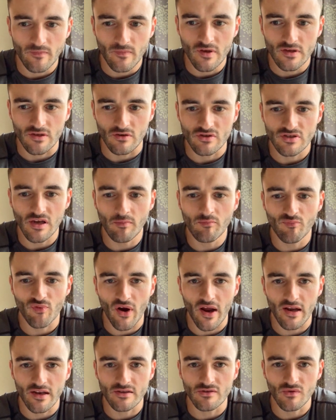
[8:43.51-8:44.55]
So some
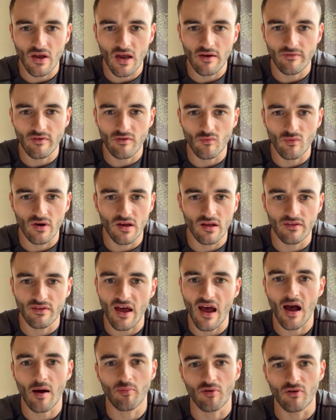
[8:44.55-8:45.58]
brands will have it with
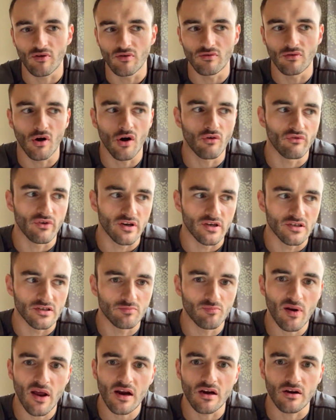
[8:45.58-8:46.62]
apple, orange,
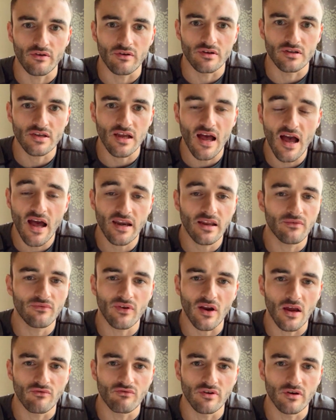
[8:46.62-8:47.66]
blackcurrant, any
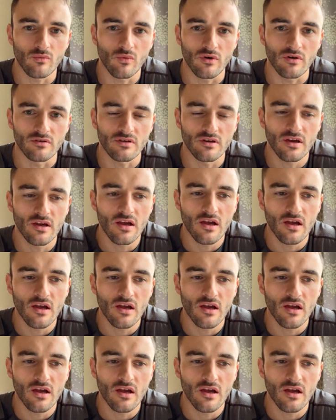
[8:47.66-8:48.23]
flavour in the world.